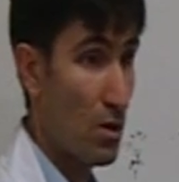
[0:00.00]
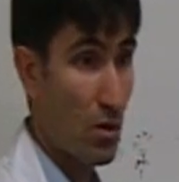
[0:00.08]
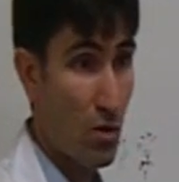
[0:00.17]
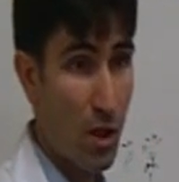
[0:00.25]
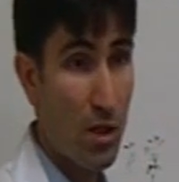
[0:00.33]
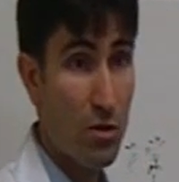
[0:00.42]

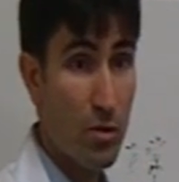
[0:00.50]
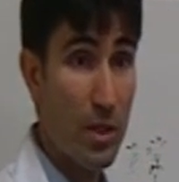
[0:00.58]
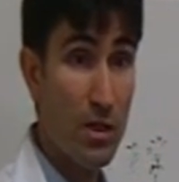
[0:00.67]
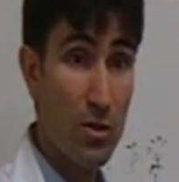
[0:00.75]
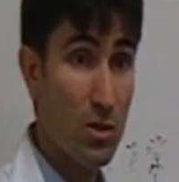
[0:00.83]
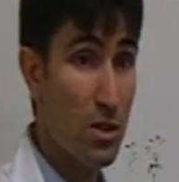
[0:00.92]
or other
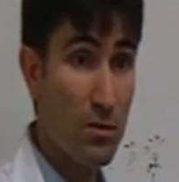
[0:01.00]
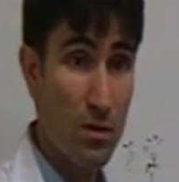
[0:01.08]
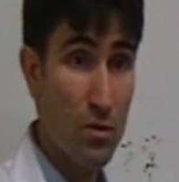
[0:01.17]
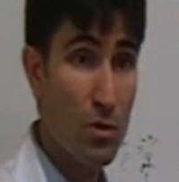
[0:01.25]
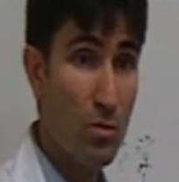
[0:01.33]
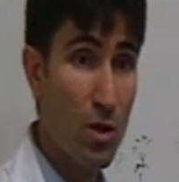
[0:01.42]
methods
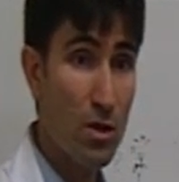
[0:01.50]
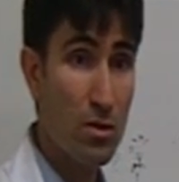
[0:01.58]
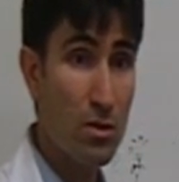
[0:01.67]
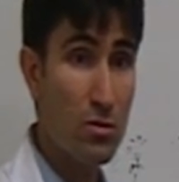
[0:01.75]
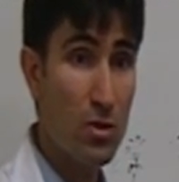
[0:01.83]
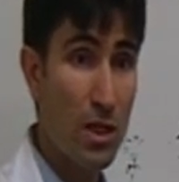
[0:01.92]
even with
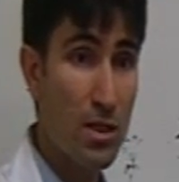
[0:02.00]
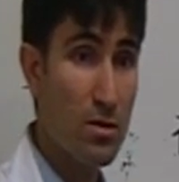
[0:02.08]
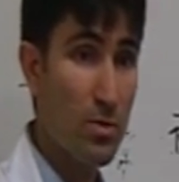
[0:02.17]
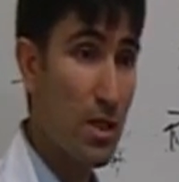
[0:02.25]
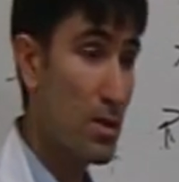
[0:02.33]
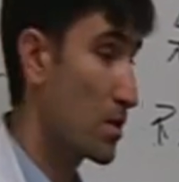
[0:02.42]
modern Chinese
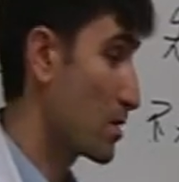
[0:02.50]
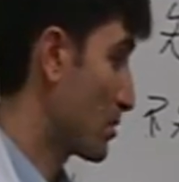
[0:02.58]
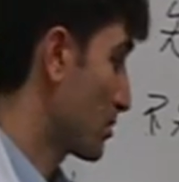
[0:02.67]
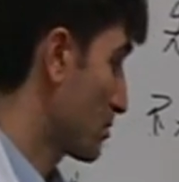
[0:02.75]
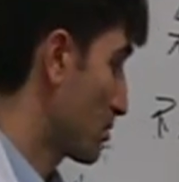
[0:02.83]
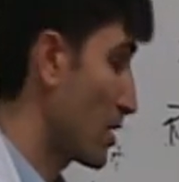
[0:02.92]
medicine.
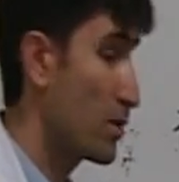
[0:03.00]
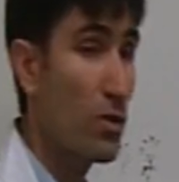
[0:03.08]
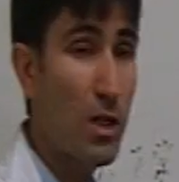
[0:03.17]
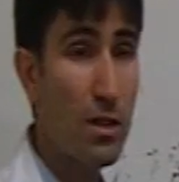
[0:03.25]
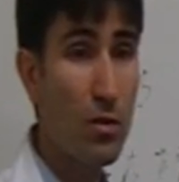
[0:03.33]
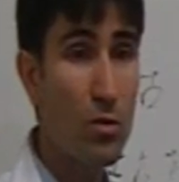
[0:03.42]
And you
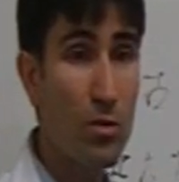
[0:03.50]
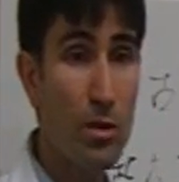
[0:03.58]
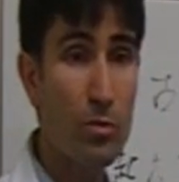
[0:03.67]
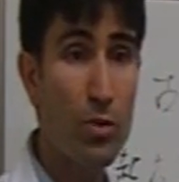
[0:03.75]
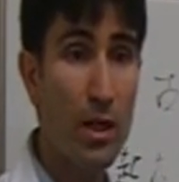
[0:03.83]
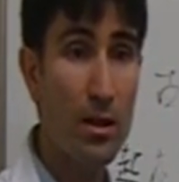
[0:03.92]
get a
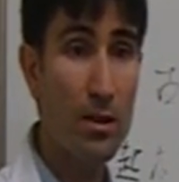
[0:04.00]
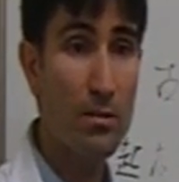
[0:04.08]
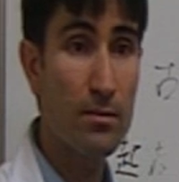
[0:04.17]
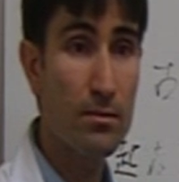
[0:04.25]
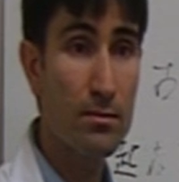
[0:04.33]
woman pregnant.